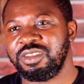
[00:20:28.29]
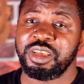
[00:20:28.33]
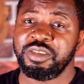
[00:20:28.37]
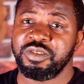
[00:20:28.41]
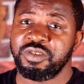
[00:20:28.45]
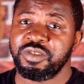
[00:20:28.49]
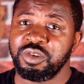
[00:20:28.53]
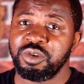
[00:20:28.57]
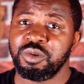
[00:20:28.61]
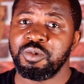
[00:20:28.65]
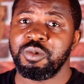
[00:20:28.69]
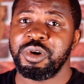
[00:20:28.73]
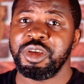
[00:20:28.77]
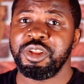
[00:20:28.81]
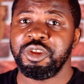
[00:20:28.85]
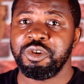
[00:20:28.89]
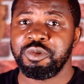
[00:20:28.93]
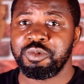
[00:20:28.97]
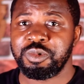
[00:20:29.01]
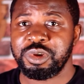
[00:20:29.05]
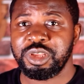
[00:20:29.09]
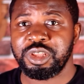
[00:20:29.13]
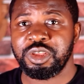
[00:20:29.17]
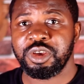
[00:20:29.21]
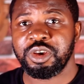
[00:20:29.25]
And so when you
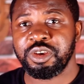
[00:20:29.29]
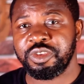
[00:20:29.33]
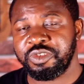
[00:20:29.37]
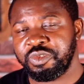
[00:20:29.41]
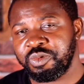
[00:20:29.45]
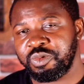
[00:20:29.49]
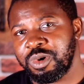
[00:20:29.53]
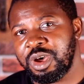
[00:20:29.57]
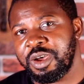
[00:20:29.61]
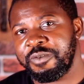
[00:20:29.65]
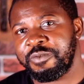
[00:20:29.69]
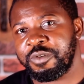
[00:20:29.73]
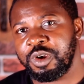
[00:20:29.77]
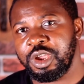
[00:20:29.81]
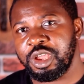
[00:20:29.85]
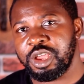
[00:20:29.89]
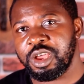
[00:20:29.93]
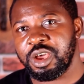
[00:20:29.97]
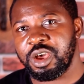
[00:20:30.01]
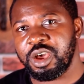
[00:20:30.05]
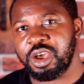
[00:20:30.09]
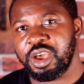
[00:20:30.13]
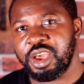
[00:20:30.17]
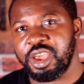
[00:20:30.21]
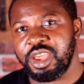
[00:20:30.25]
return to
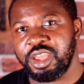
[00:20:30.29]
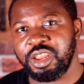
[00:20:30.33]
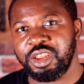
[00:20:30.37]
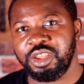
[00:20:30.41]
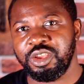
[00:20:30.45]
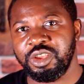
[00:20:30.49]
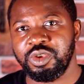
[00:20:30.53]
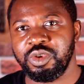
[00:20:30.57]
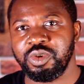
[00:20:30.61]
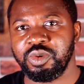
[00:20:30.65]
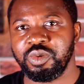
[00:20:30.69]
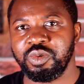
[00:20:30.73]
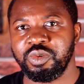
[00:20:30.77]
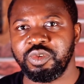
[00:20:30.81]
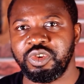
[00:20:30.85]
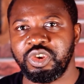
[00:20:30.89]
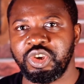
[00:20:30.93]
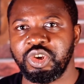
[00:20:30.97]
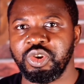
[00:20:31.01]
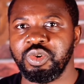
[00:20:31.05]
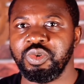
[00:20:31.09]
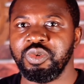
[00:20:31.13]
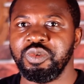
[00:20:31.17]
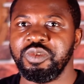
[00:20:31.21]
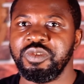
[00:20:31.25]
Africa and you
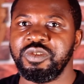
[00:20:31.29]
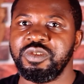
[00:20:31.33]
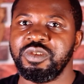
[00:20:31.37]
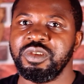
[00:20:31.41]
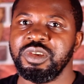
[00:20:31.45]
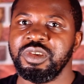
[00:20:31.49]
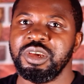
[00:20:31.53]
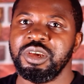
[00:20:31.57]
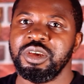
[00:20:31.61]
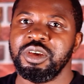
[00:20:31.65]
choose